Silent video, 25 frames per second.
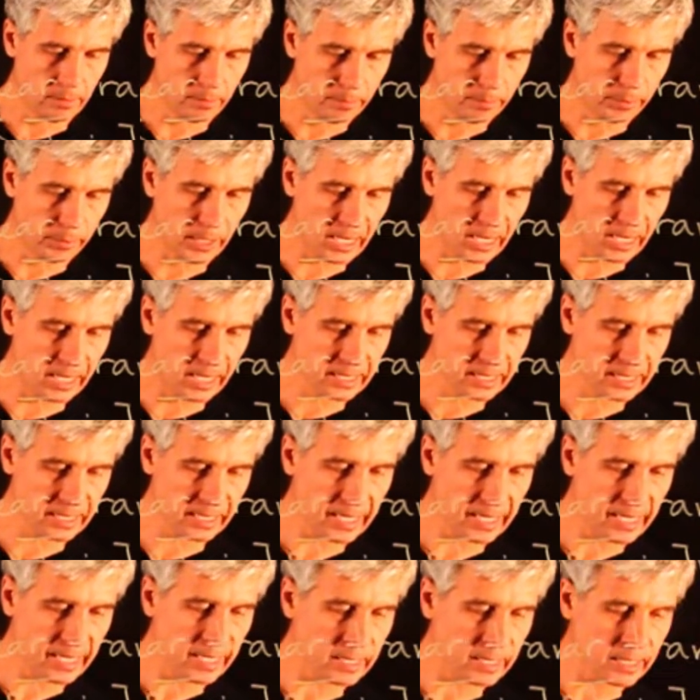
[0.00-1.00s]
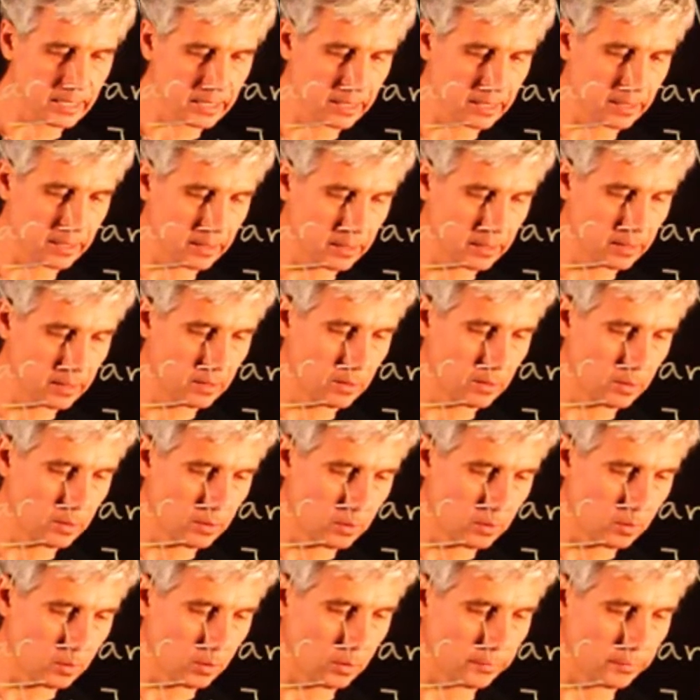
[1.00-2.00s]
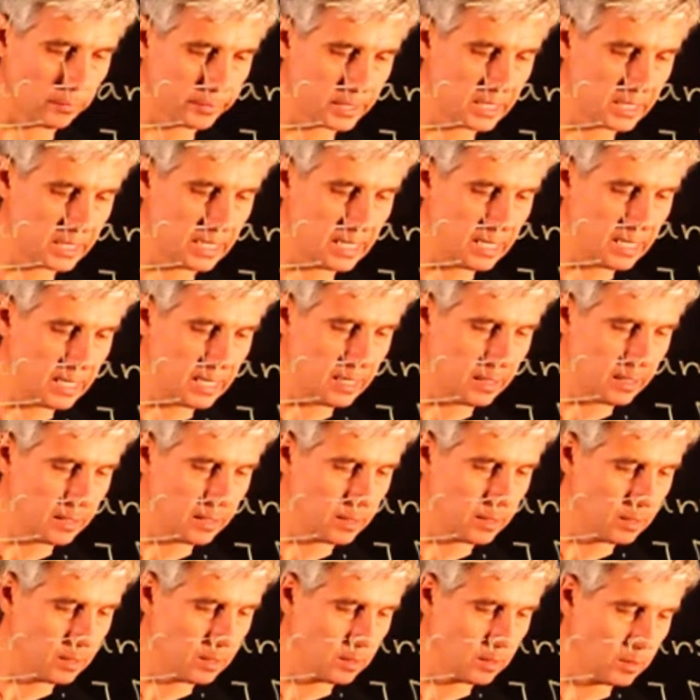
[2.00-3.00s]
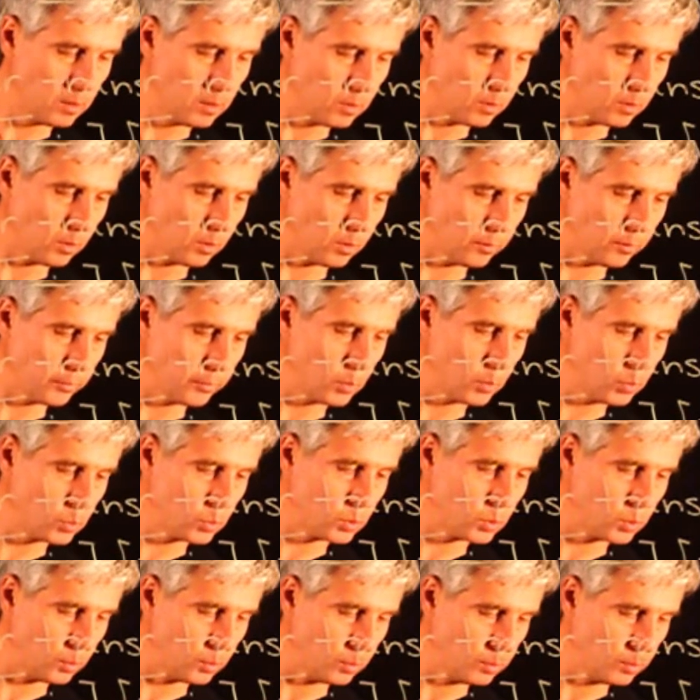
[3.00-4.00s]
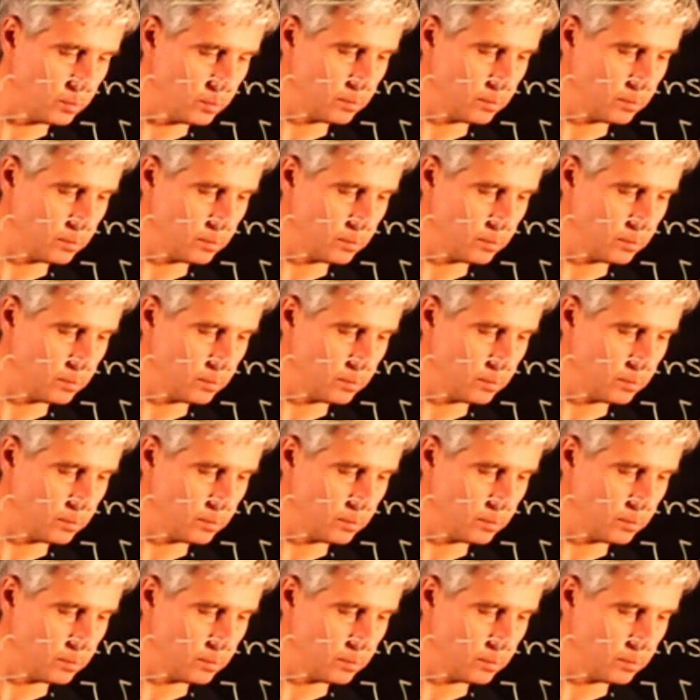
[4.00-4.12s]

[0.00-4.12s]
plus S of T of U2.